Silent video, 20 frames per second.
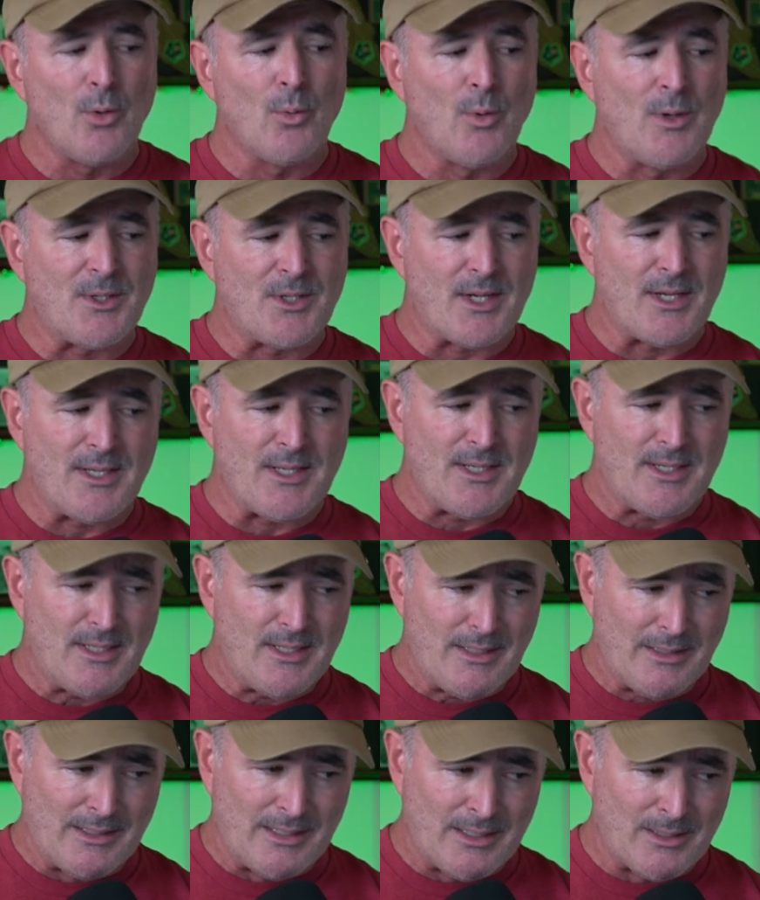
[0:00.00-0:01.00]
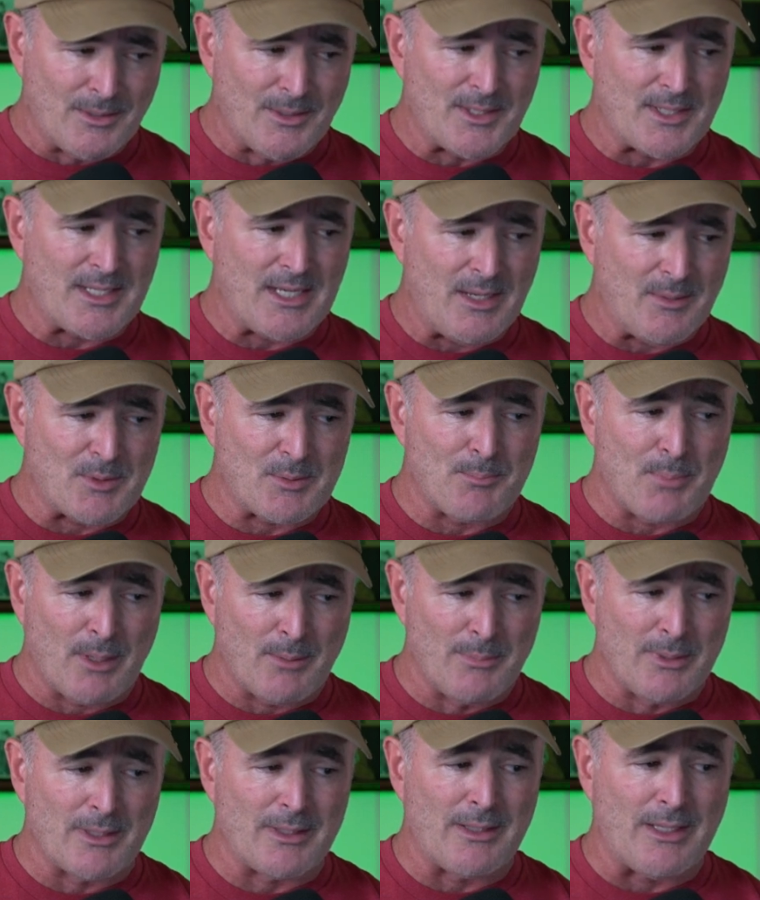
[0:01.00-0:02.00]
which little seems
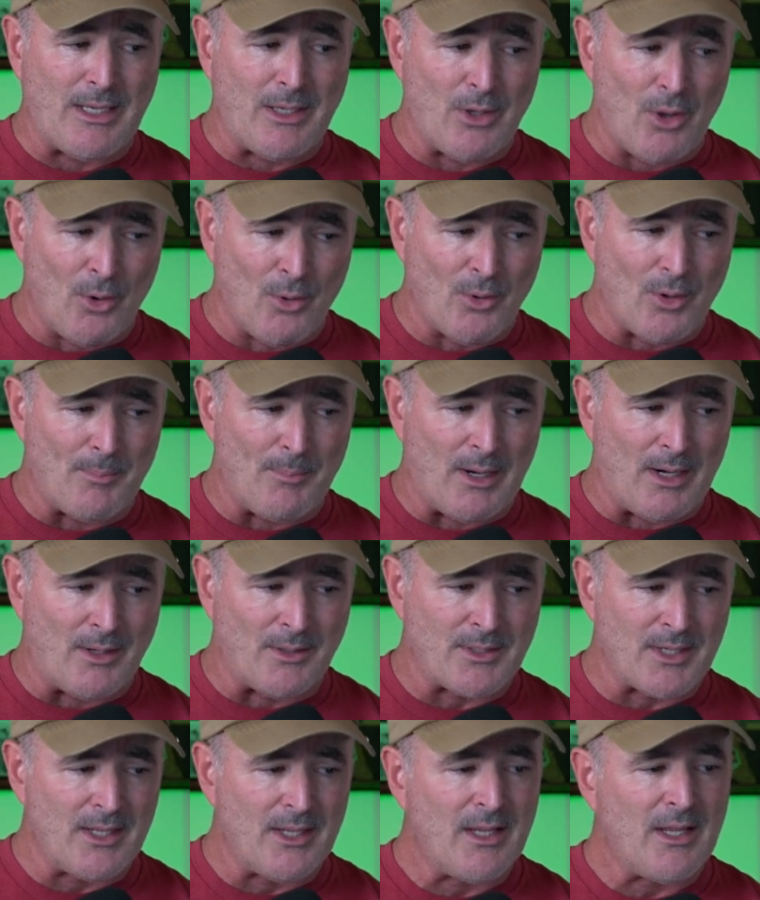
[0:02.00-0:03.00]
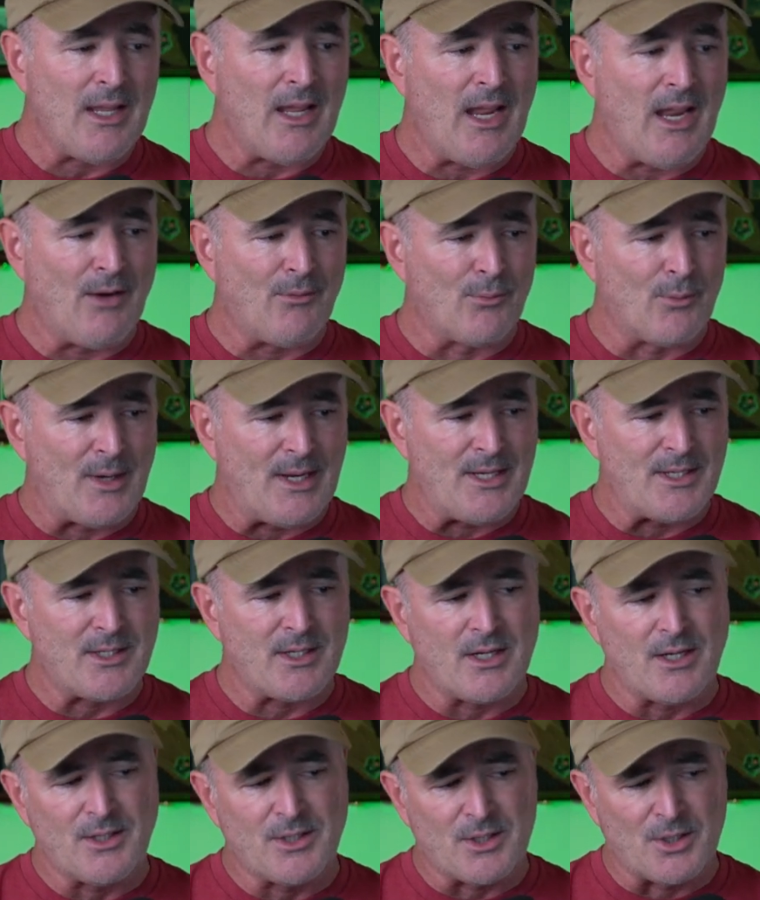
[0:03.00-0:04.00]
publicly known about, have
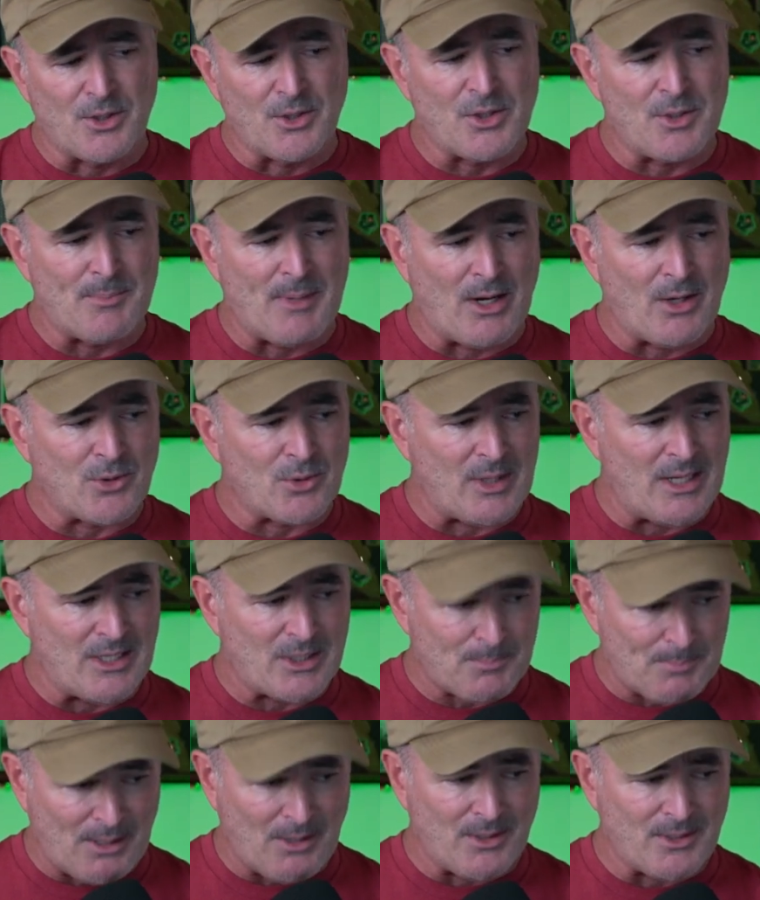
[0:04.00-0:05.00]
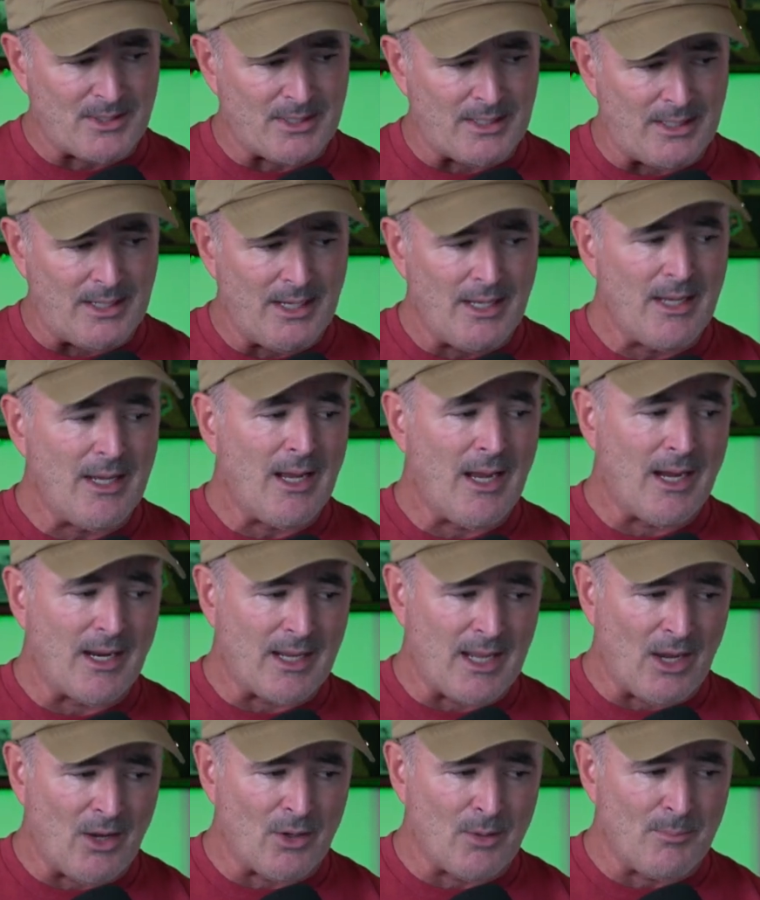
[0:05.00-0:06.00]
raised concerns about transparency,
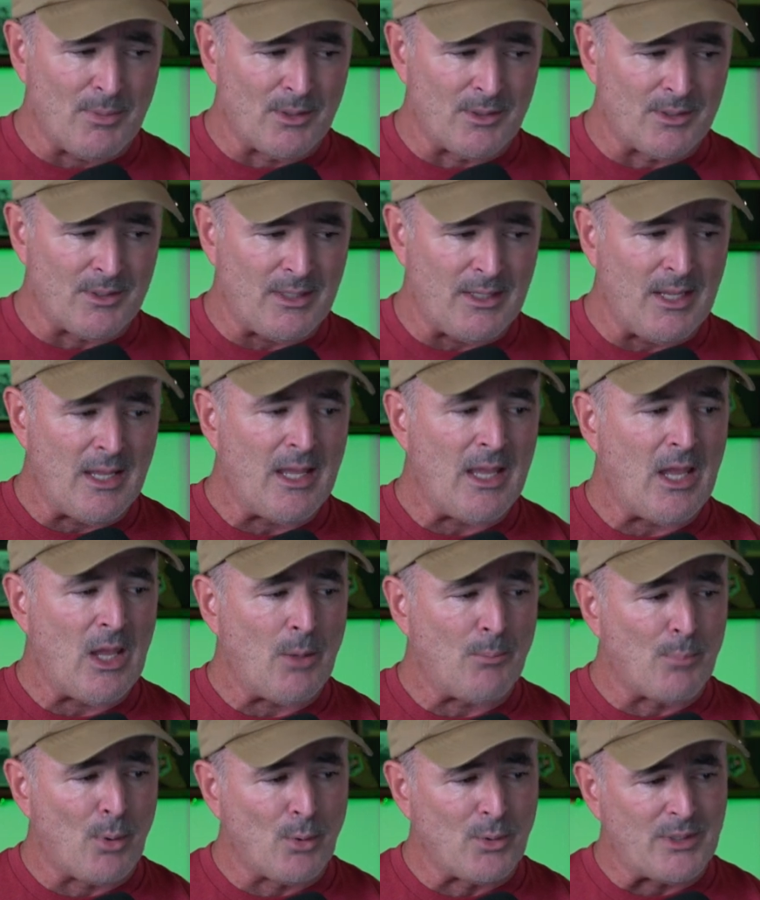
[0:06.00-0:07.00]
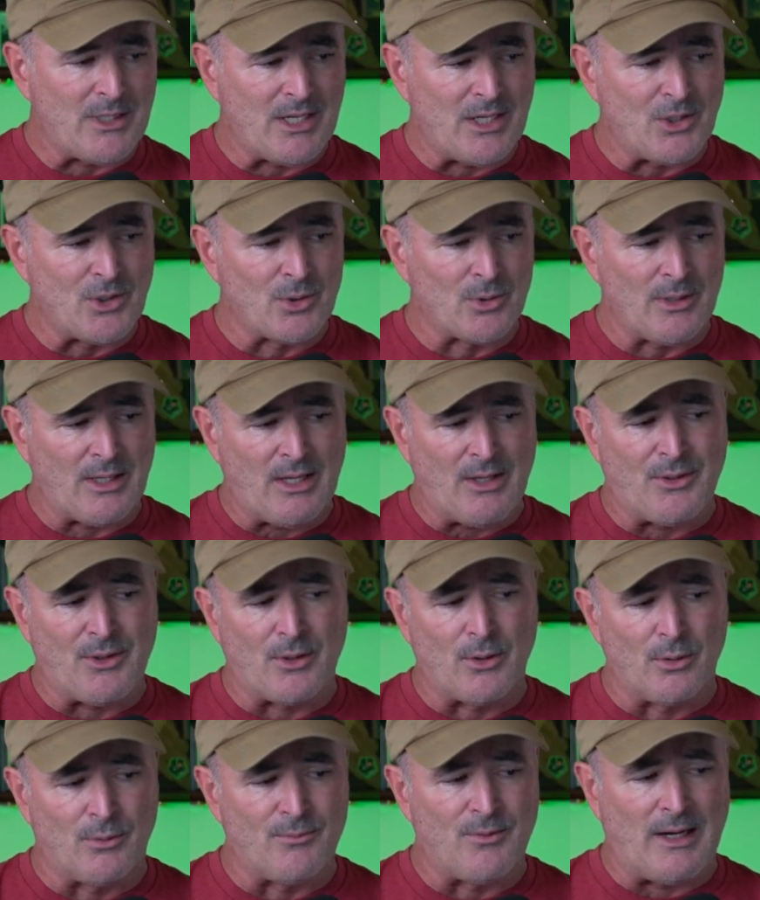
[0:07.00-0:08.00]
accountability, and potential
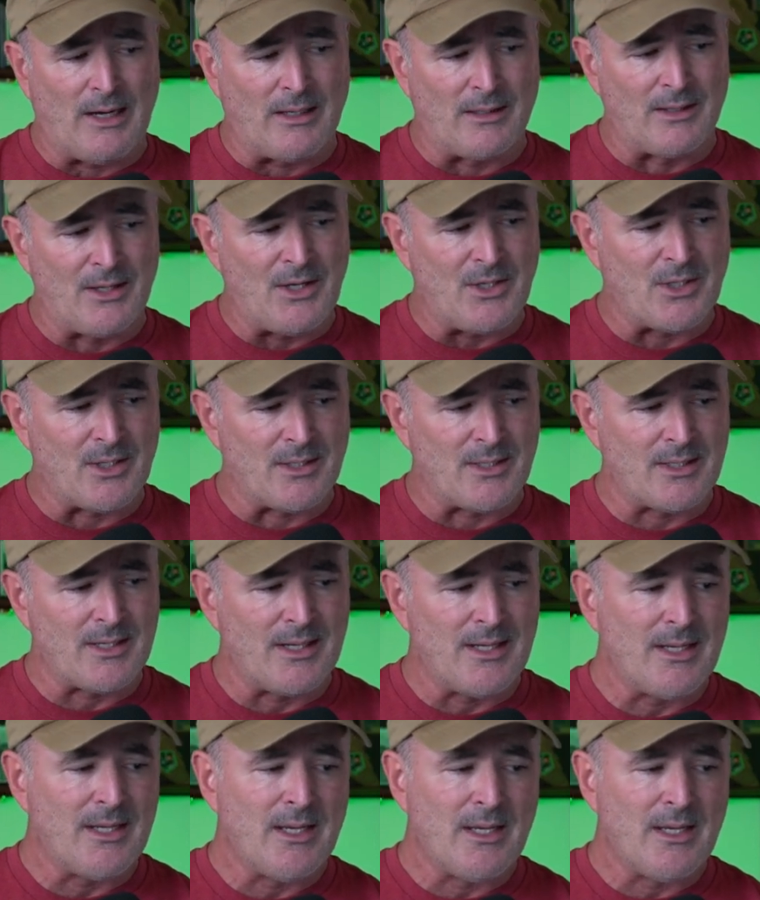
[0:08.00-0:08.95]
ethical violations.